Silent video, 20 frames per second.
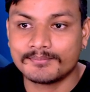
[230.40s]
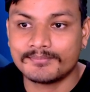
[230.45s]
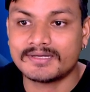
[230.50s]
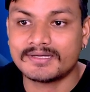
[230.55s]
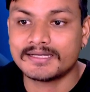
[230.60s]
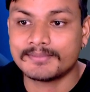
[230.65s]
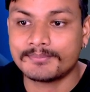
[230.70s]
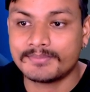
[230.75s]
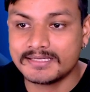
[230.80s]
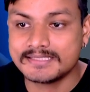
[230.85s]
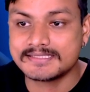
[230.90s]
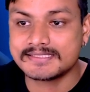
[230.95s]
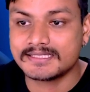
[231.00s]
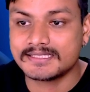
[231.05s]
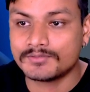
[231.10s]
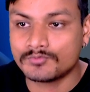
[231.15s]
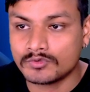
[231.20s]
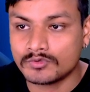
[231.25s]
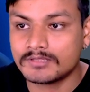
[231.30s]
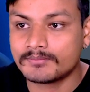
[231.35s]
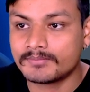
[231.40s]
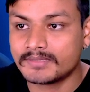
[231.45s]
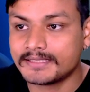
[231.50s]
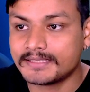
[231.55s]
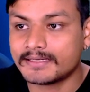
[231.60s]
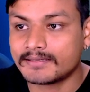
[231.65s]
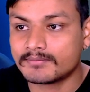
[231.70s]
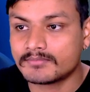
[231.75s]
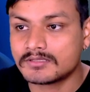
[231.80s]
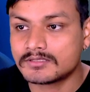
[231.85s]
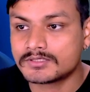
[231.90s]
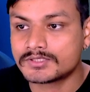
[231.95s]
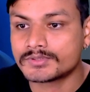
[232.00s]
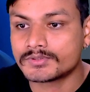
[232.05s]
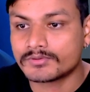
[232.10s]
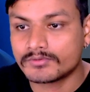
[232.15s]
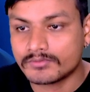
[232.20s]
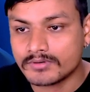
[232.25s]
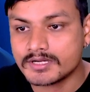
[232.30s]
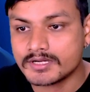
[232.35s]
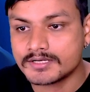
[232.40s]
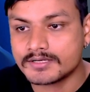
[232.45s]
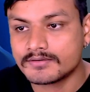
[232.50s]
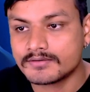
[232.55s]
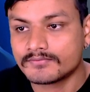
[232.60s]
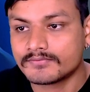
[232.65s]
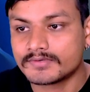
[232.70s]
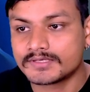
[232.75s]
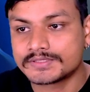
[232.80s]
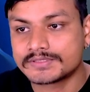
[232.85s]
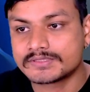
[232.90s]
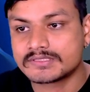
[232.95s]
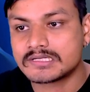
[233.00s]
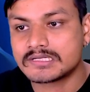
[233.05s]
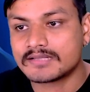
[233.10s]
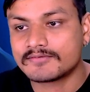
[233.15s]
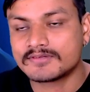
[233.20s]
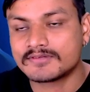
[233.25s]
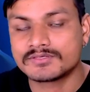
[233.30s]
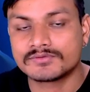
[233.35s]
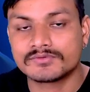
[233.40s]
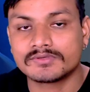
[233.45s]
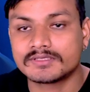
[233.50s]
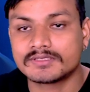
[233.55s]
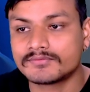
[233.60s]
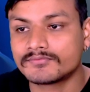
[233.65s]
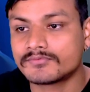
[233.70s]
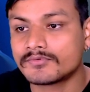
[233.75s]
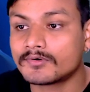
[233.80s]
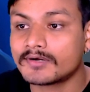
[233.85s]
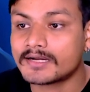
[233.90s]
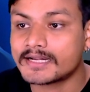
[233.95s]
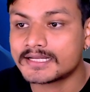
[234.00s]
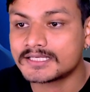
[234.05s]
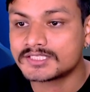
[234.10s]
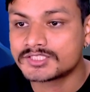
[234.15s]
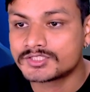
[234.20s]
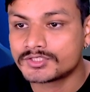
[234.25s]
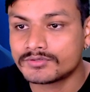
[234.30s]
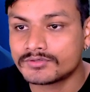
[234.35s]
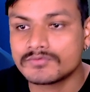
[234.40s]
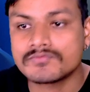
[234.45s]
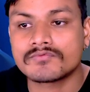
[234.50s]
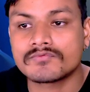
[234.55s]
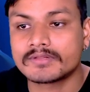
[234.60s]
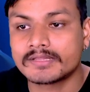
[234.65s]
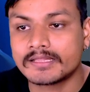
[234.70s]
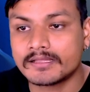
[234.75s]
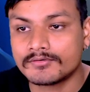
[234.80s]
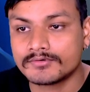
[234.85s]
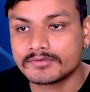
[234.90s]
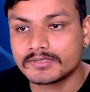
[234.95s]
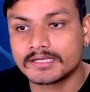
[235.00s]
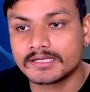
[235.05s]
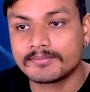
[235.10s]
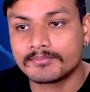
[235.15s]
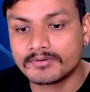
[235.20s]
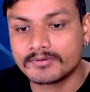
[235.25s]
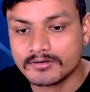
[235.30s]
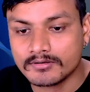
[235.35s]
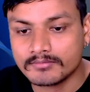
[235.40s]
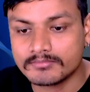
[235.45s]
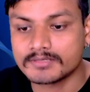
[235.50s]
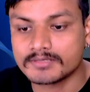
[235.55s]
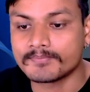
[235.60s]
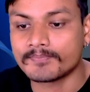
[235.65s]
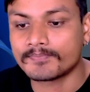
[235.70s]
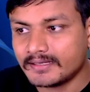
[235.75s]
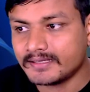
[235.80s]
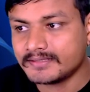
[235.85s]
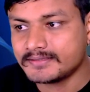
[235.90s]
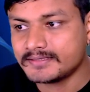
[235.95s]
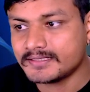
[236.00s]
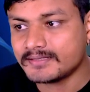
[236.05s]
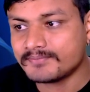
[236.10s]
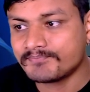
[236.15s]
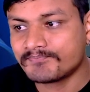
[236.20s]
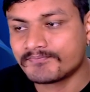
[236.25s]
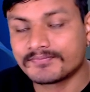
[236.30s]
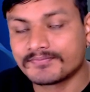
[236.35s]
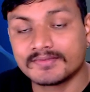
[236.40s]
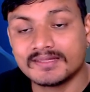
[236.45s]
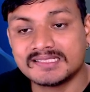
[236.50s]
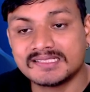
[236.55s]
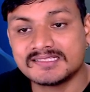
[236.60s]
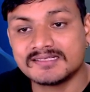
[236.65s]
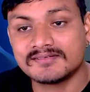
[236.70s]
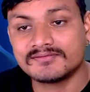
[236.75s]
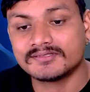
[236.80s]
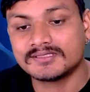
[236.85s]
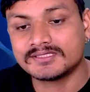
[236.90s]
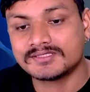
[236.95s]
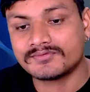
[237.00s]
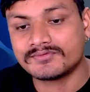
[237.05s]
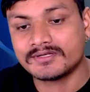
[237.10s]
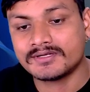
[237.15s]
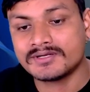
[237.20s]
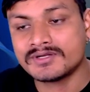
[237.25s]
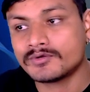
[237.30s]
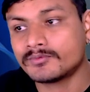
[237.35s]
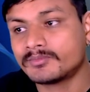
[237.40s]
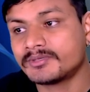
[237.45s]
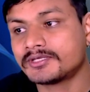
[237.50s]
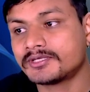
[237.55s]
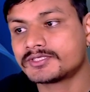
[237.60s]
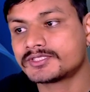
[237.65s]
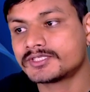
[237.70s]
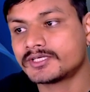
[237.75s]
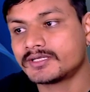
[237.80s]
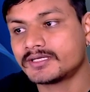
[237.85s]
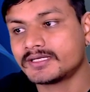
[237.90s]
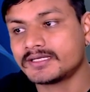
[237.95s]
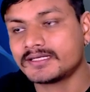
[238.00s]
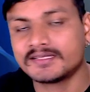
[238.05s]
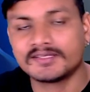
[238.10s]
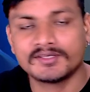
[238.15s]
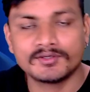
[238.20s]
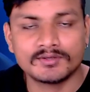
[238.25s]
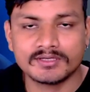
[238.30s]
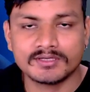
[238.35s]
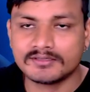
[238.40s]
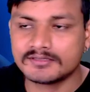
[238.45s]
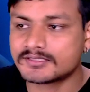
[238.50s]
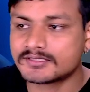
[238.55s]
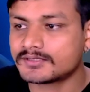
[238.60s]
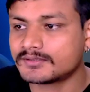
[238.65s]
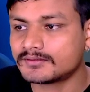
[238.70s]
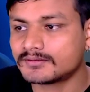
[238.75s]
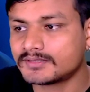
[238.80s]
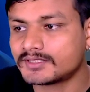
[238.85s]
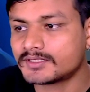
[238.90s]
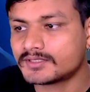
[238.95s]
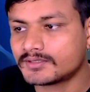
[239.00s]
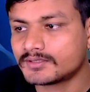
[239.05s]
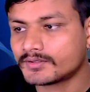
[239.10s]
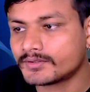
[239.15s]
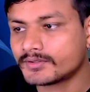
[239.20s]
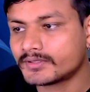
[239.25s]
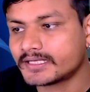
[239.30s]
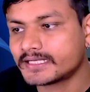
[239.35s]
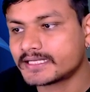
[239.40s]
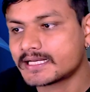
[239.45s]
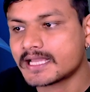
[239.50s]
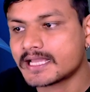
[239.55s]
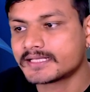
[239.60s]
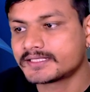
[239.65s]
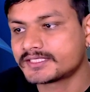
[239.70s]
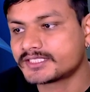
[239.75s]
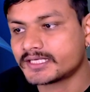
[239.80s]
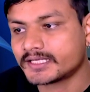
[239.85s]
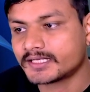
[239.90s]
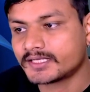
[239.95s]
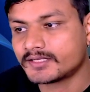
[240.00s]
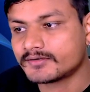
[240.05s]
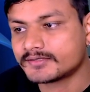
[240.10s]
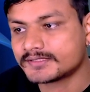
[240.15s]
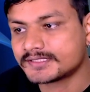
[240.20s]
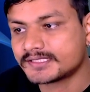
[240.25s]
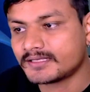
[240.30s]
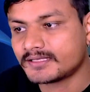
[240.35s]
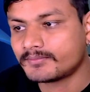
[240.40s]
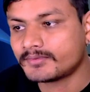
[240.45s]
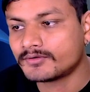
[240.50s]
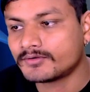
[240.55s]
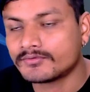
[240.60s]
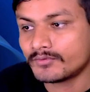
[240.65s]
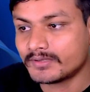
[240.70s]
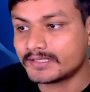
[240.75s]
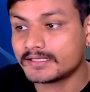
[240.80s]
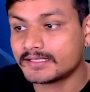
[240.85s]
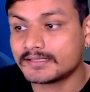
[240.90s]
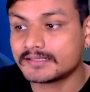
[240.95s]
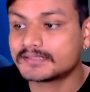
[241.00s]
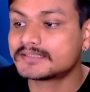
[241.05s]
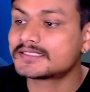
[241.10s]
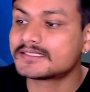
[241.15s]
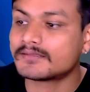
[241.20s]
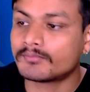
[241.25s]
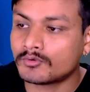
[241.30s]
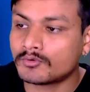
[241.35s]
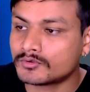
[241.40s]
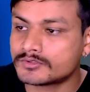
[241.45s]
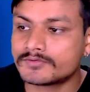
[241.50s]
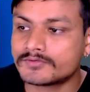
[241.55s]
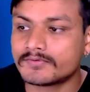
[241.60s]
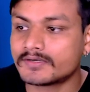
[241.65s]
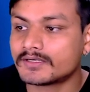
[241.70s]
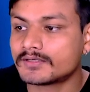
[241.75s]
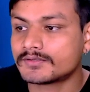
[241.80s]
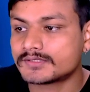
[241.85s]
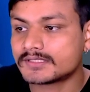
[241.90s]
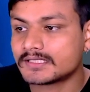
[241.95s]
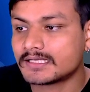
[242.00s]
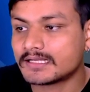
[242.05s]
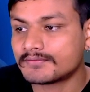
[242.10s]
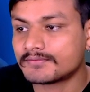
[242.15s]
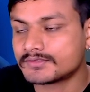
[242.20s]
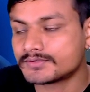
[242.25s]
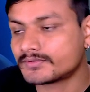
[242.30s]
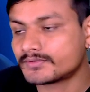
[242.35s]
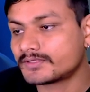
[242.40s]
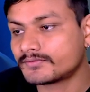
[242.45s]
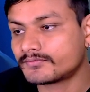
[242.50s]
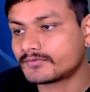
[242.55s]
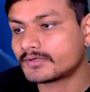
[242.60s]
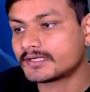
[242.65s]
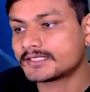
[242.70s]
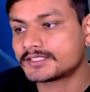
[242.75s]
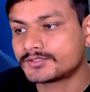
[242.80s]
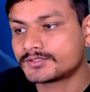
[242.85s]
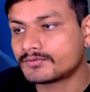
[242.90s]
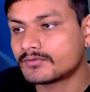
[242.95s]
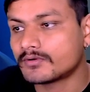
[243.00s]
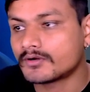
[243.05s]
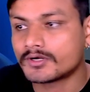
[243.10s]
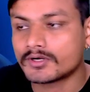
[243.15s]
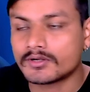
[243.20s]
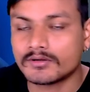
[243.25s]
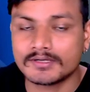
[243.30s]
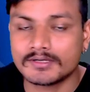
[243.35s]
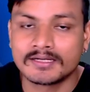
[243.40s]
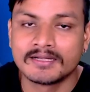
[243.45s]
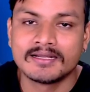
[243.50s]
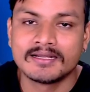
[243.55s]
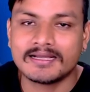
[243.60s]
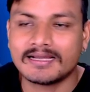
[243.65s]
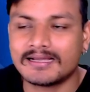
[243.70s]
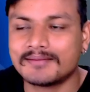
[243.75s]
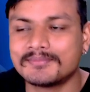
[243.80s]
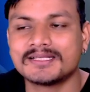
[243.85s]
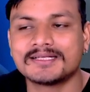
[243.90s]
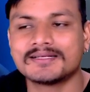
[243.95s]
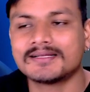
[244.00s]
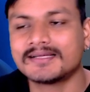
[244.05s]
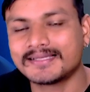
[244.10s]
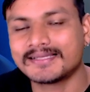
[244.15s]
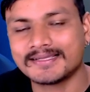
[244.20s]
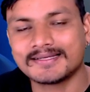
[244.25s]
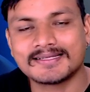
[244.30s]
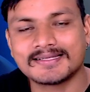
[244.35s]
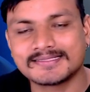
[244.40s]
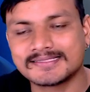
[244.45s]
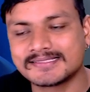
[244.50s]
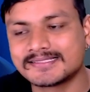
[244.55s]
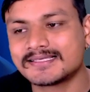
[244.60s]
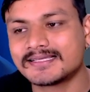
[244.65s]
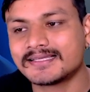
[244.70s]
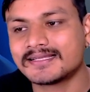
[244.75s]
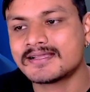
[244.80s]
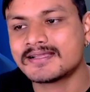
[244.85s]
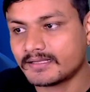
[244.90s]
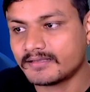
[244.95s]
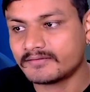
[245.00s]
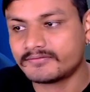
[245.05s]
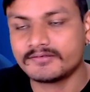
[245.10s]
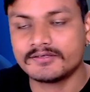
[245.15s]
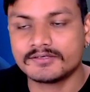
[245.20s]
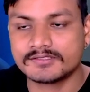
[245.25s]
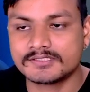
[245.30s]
my PC will be able to run Windows 11 24H2 without a problem. And yeah, that's it for this one. Hope you enjoyed it. You can also, you know, go ahead and check your CPU, whether it supports Windows 11 24H2 or not. I mean, again, as I said, if your